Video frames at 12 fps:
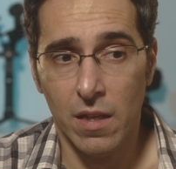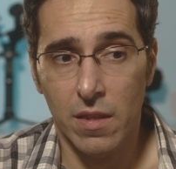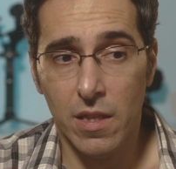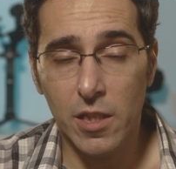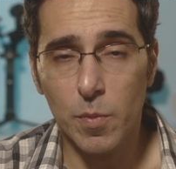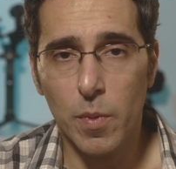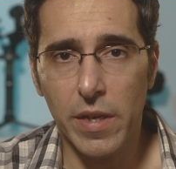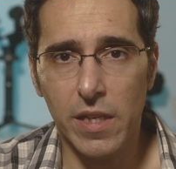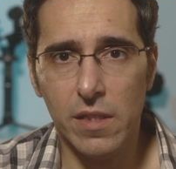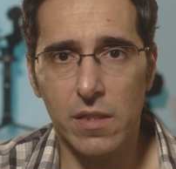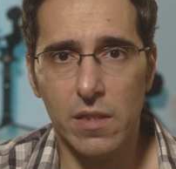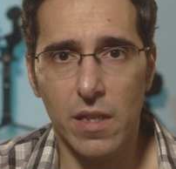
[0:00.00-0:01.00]
This
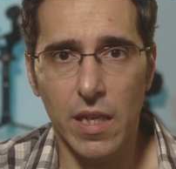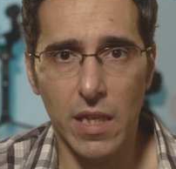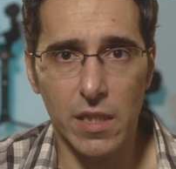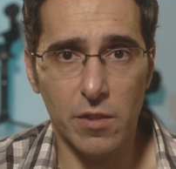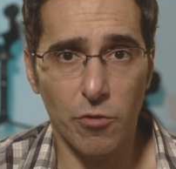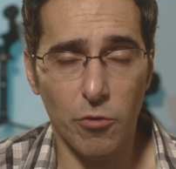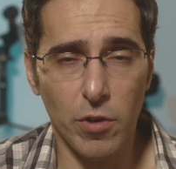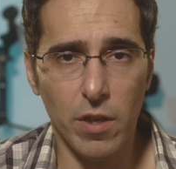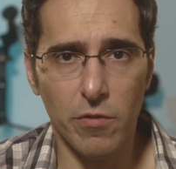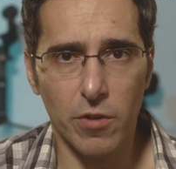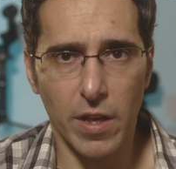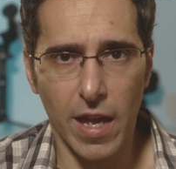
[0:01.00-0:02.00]
place is free
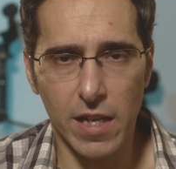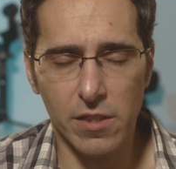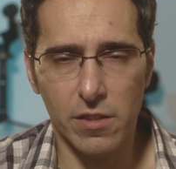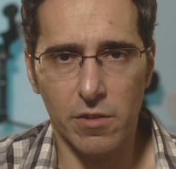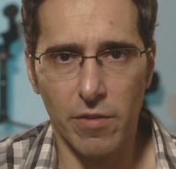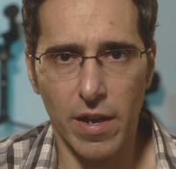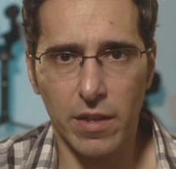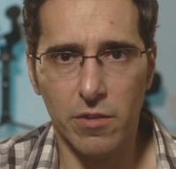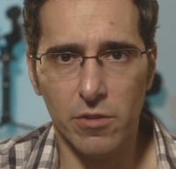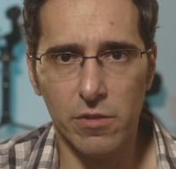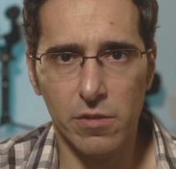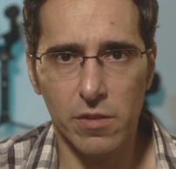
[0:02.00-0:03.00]
for casting
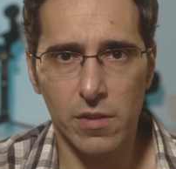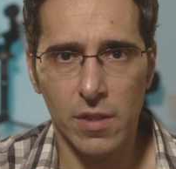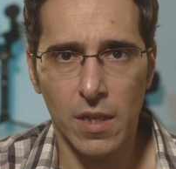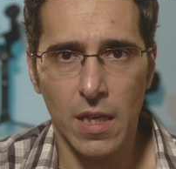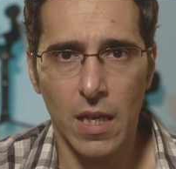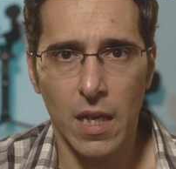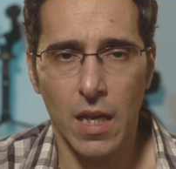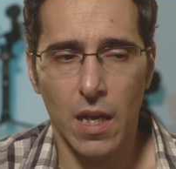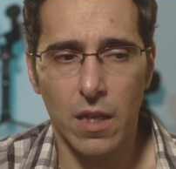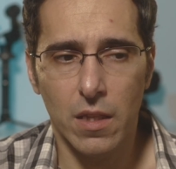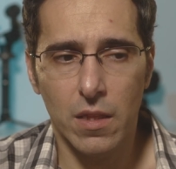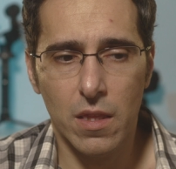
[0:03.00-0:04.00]
directors.
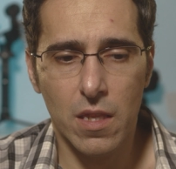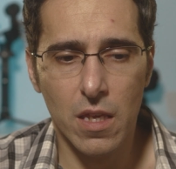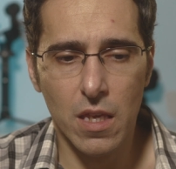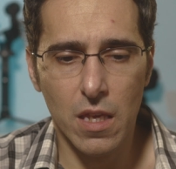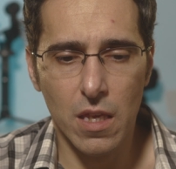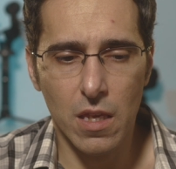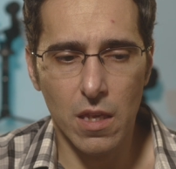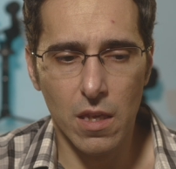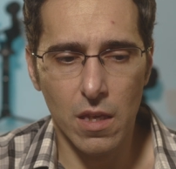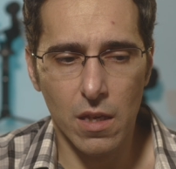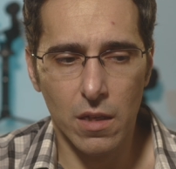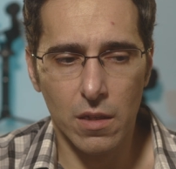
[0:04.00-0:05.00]

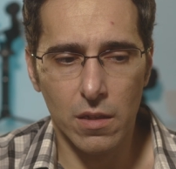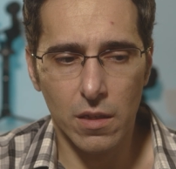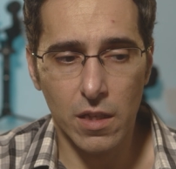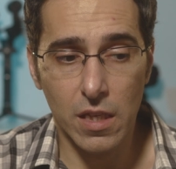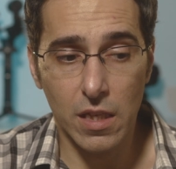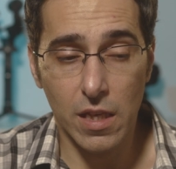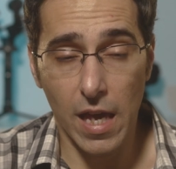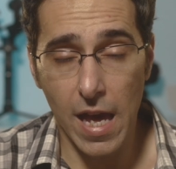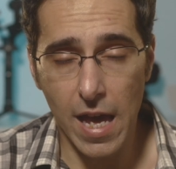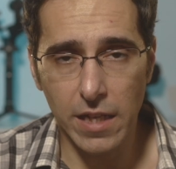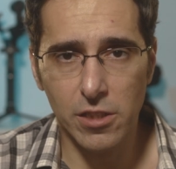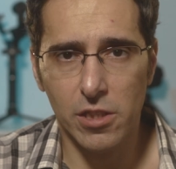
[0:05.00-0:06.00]
The
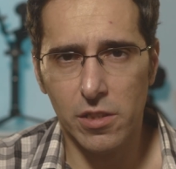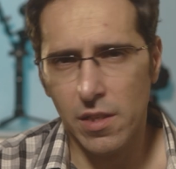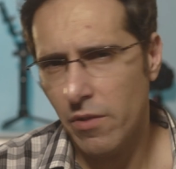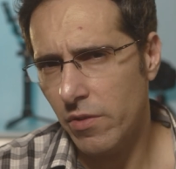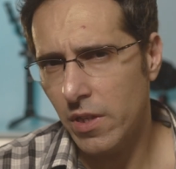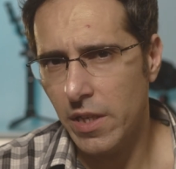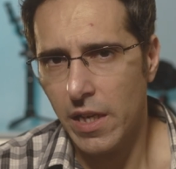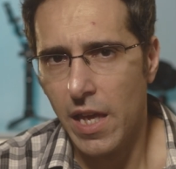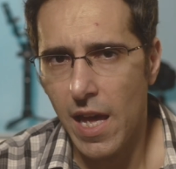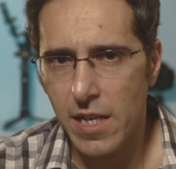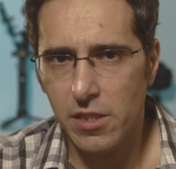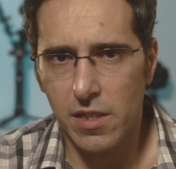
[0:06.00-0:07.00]
catch, it's not really a
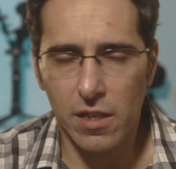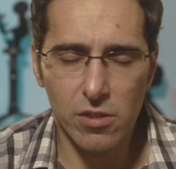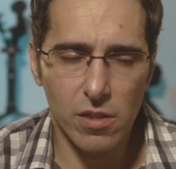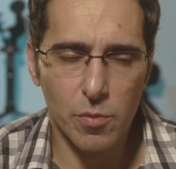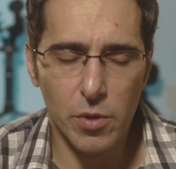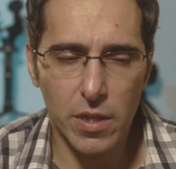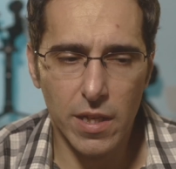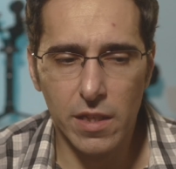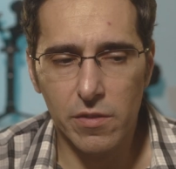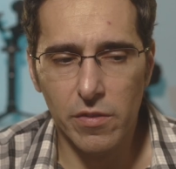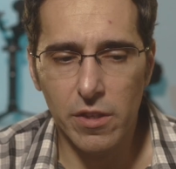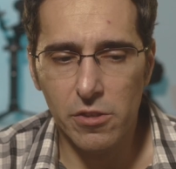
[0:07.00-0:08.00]
catch, it's actually a pretty
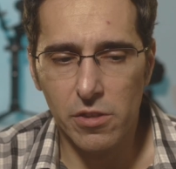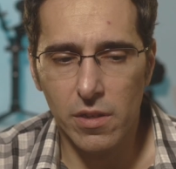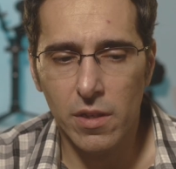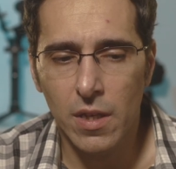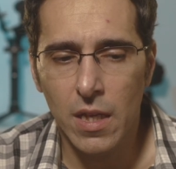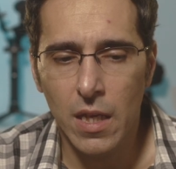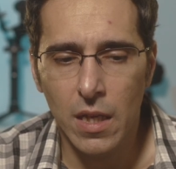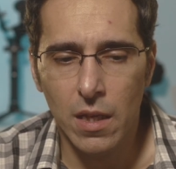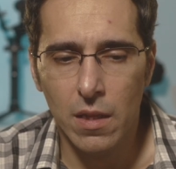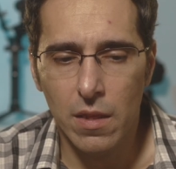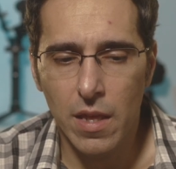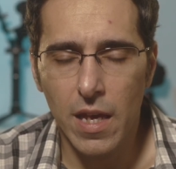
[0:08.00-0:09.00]
nice feature.
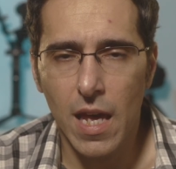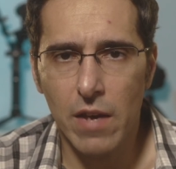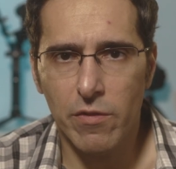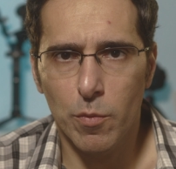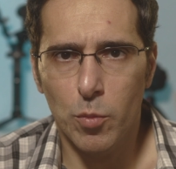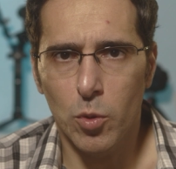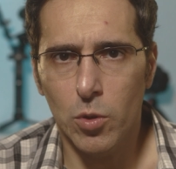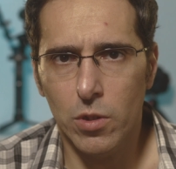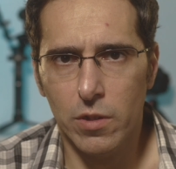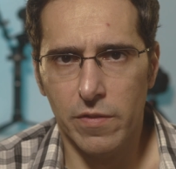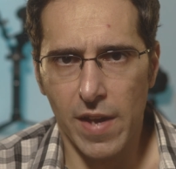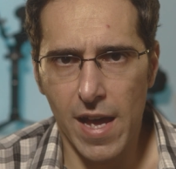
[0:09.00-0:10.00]
They have a
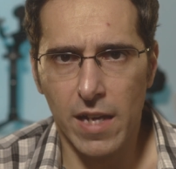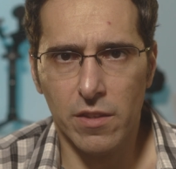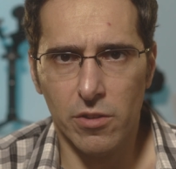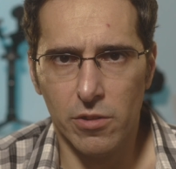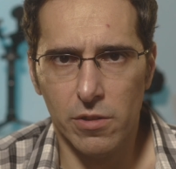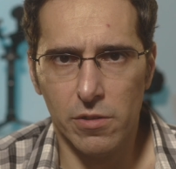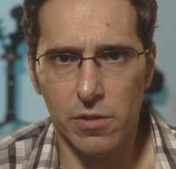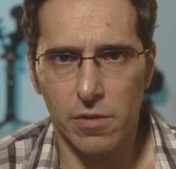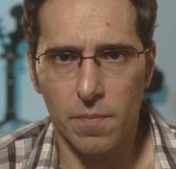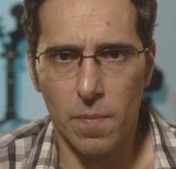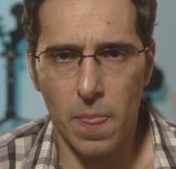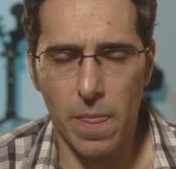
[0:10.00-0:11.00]
pool of
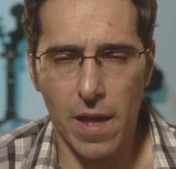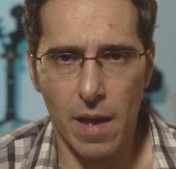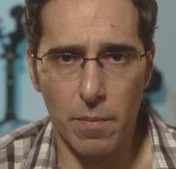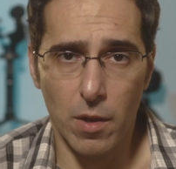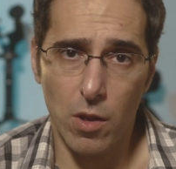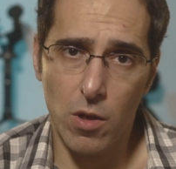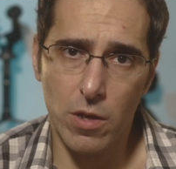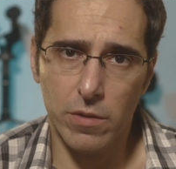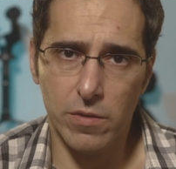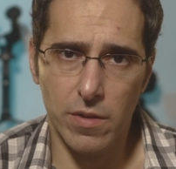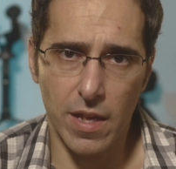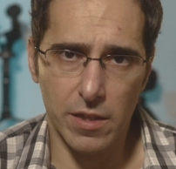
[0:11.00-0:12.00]
actors that
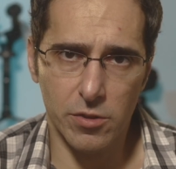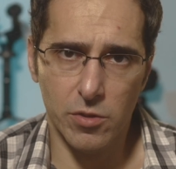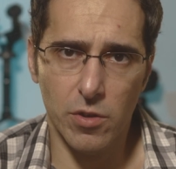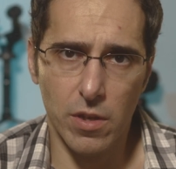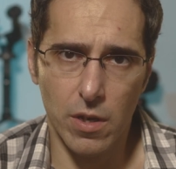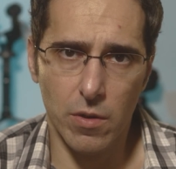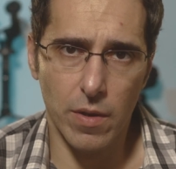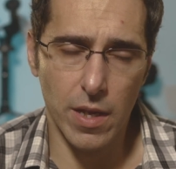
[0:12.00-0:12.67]
belong to that studio.